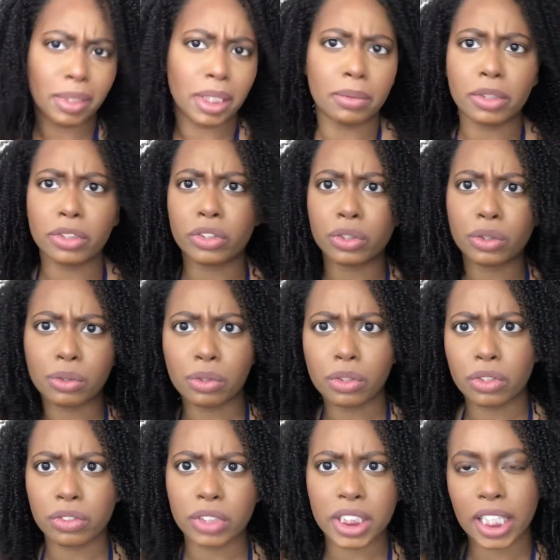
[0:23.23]
maybe
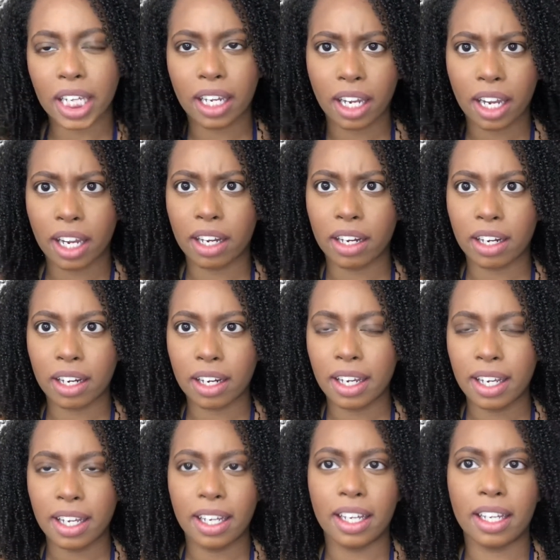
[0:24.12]
2-3 day hair,
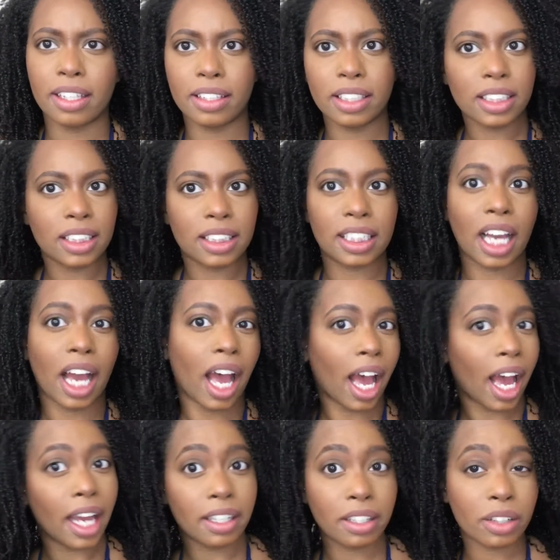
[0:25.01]
and this is
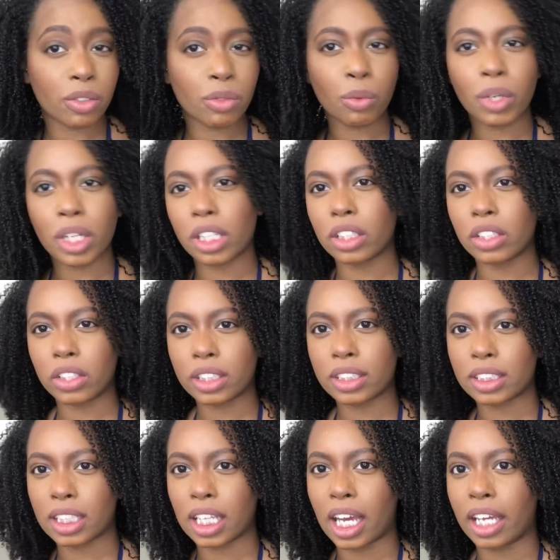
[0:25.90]
kind of what it
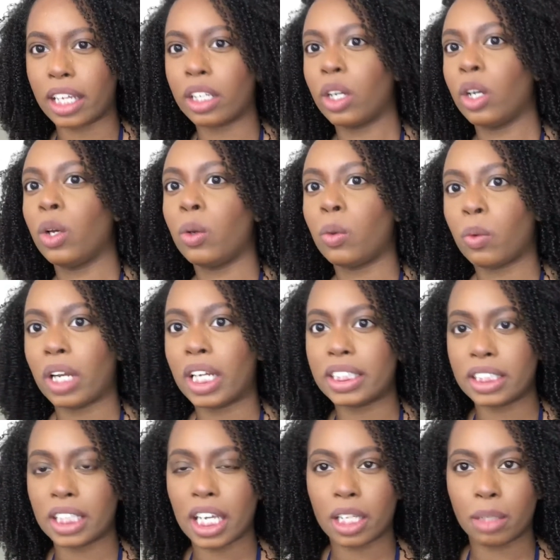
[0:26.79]
looks like when I
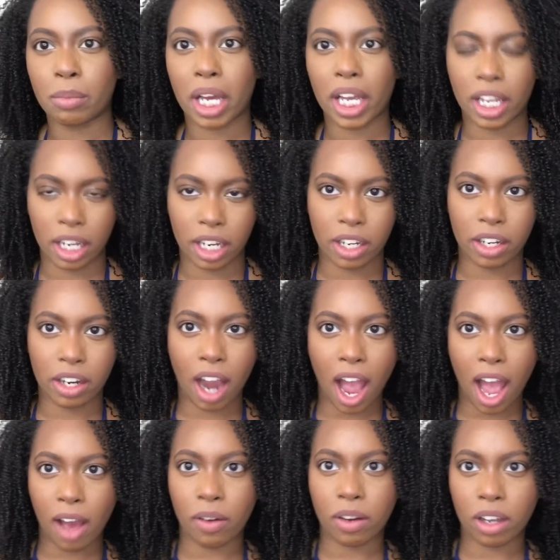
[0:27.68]
take my hair
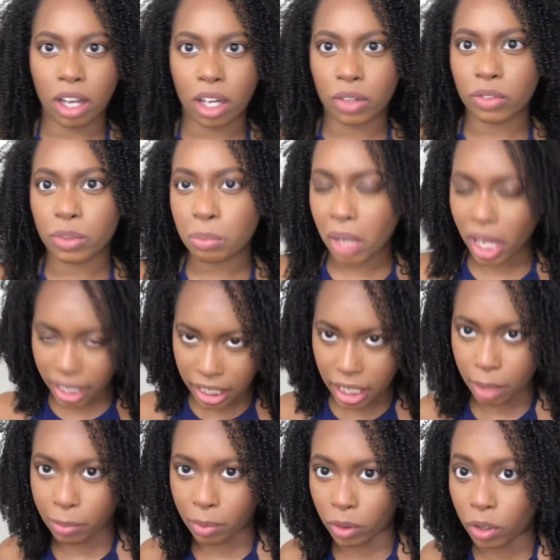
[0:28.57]
out of the
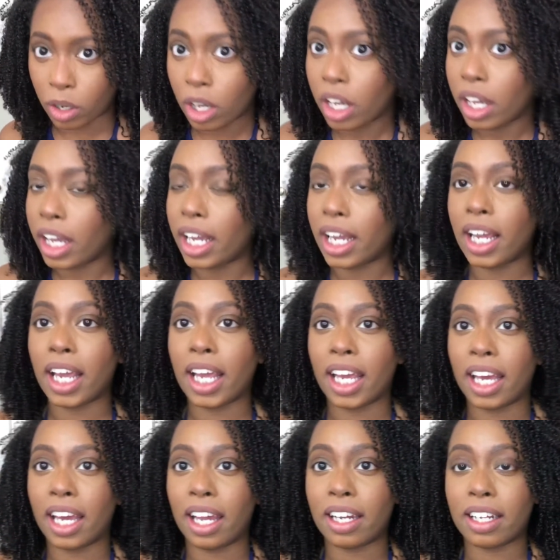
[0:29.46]
pineapple.
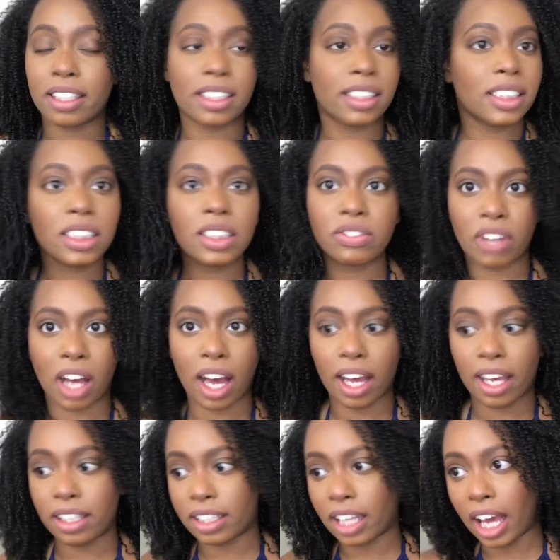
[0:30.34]
And this is
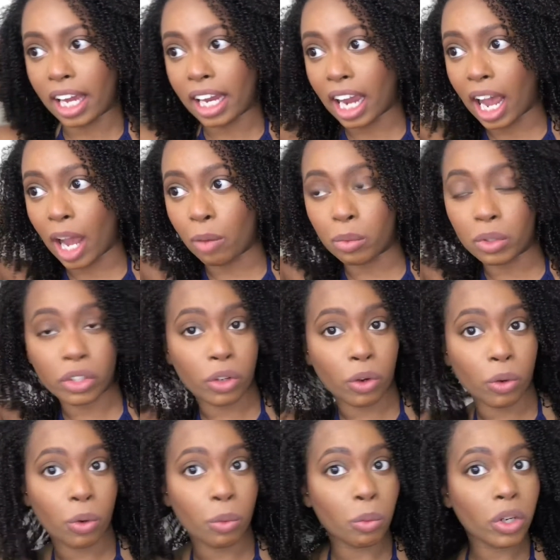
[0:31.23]
fine. Like, I would
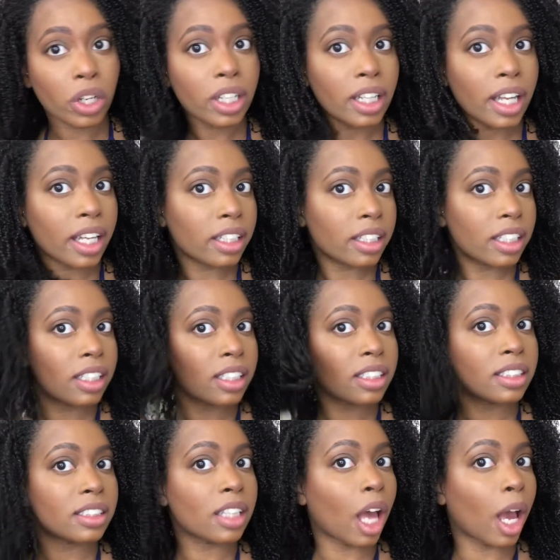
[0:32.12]
go to work like
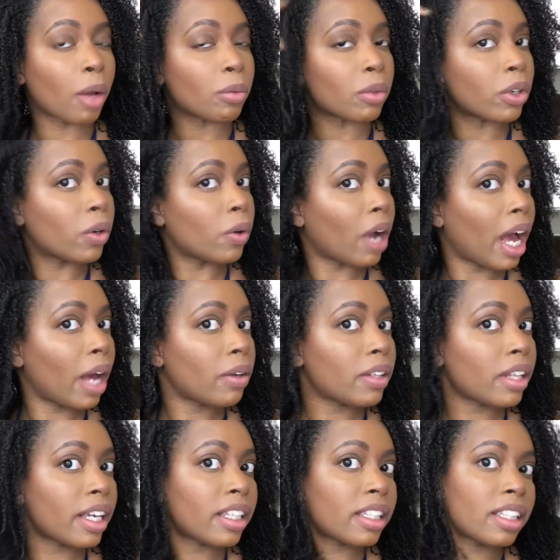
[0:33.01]
this, I would go out
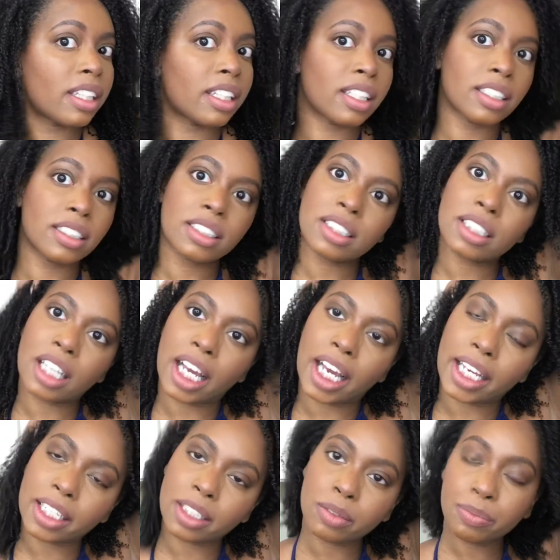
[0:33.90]
like this,
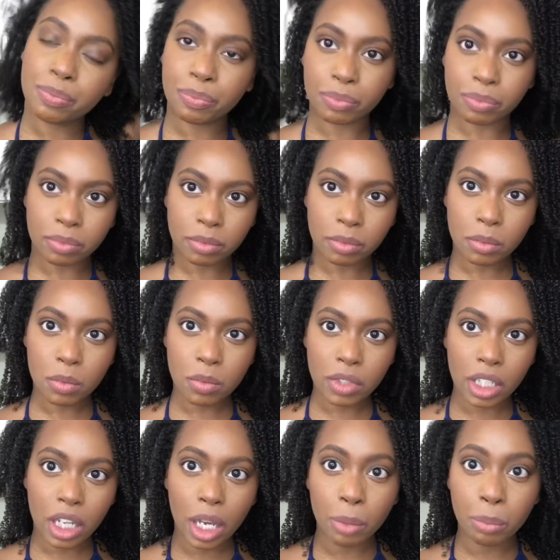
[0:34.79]
like
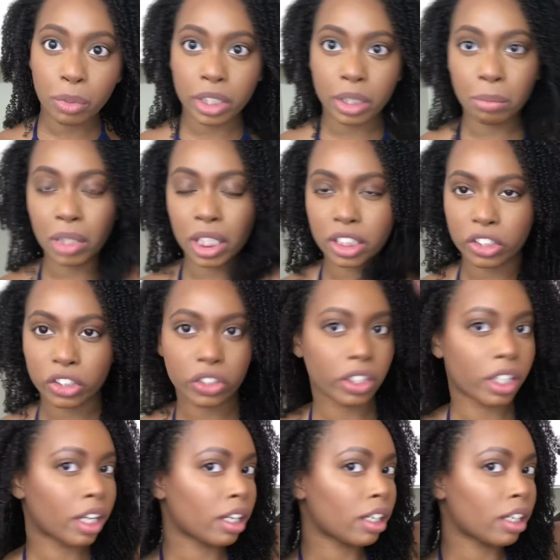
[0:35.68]
I pretty much